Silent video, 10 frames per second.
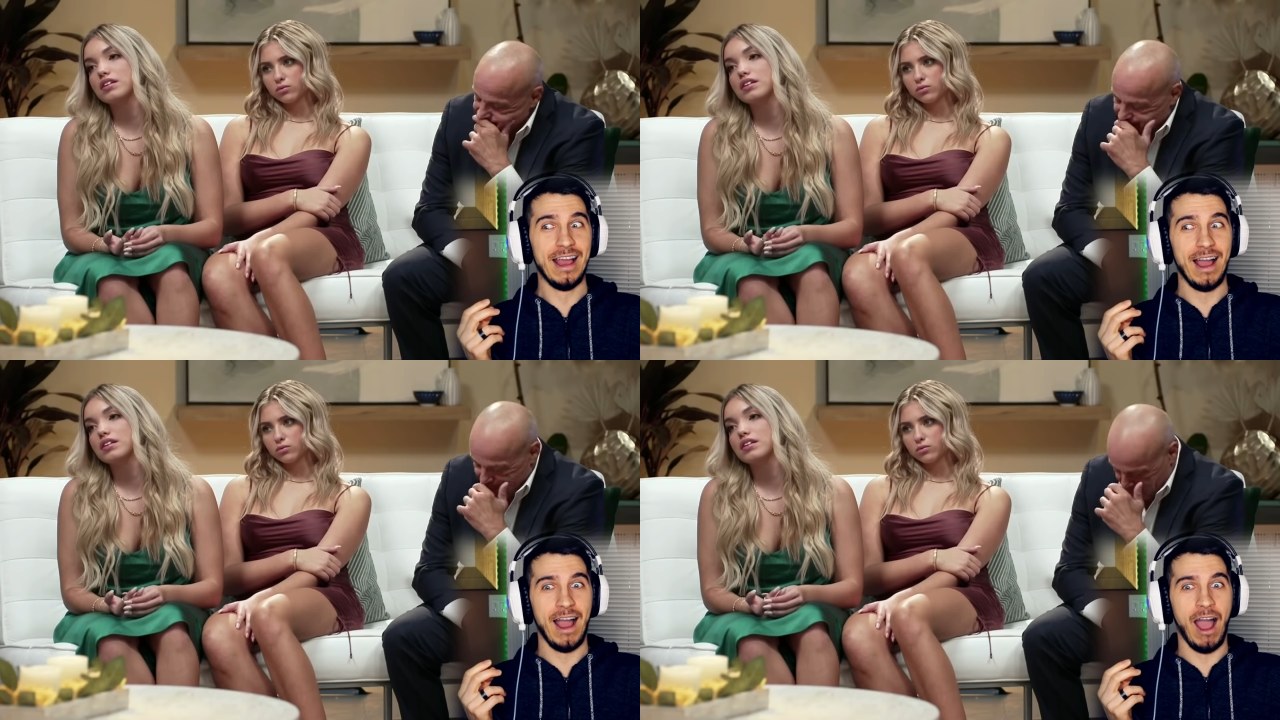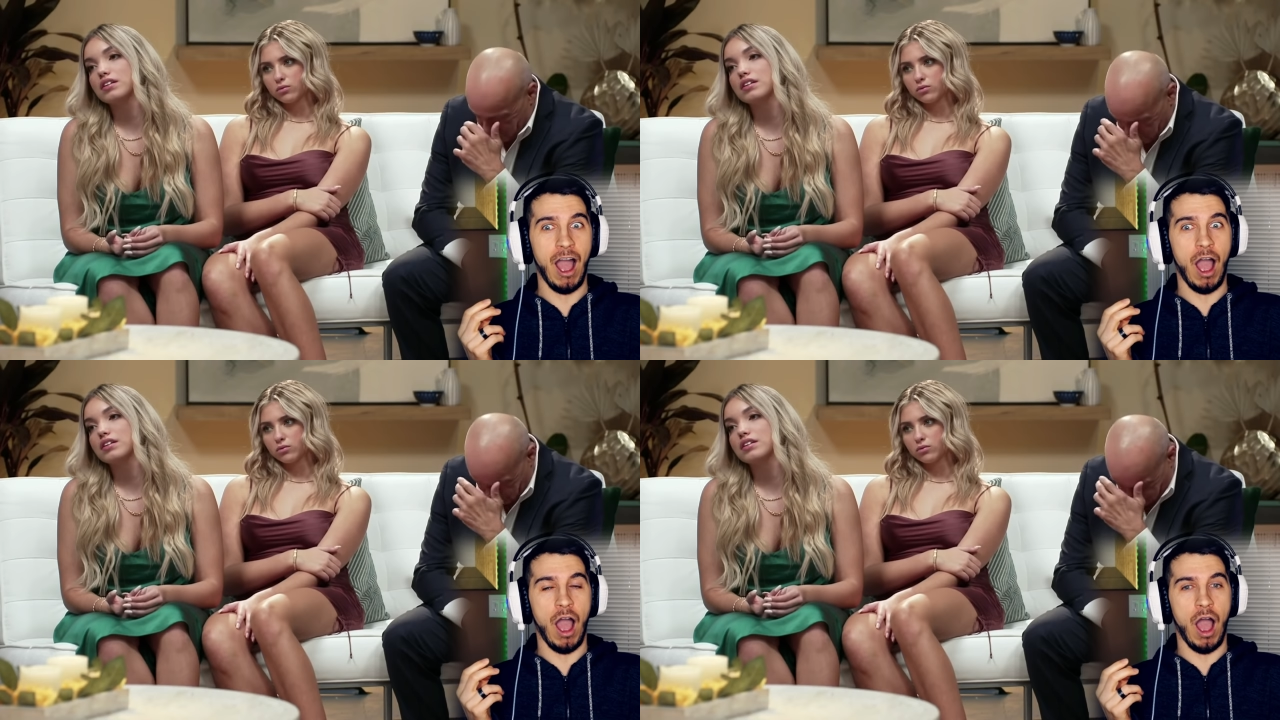
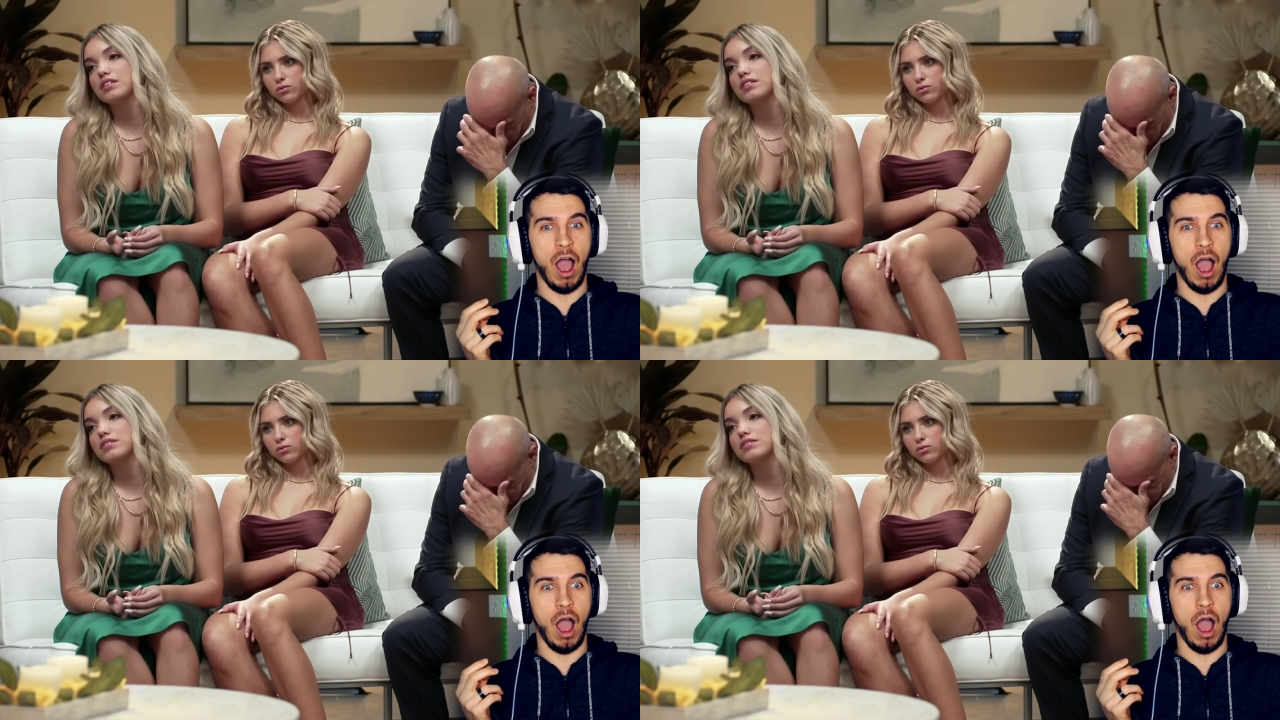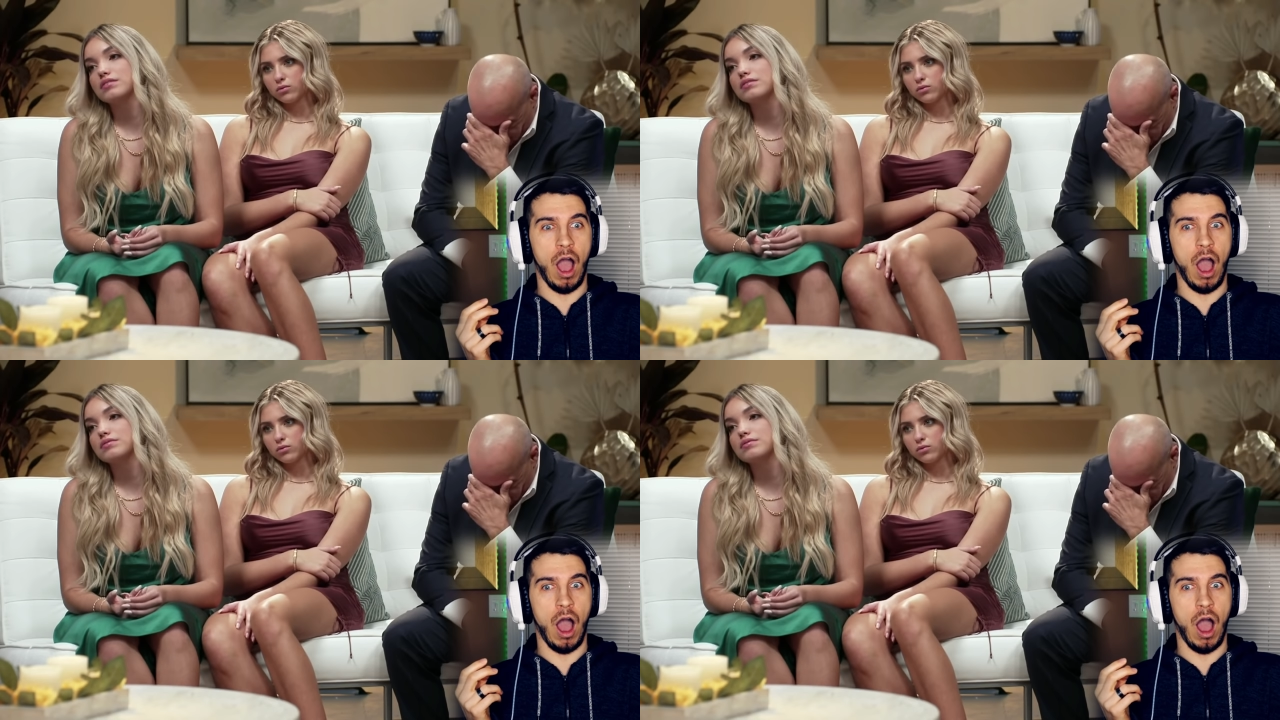
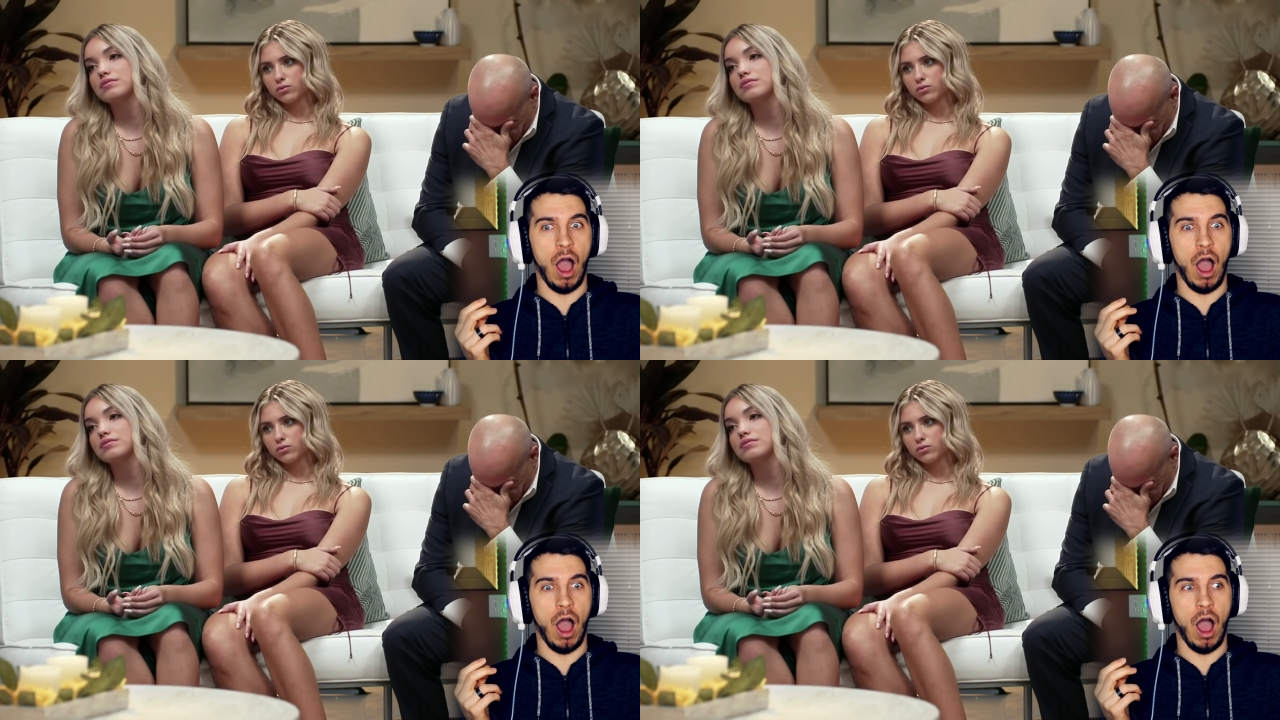Nothing is said.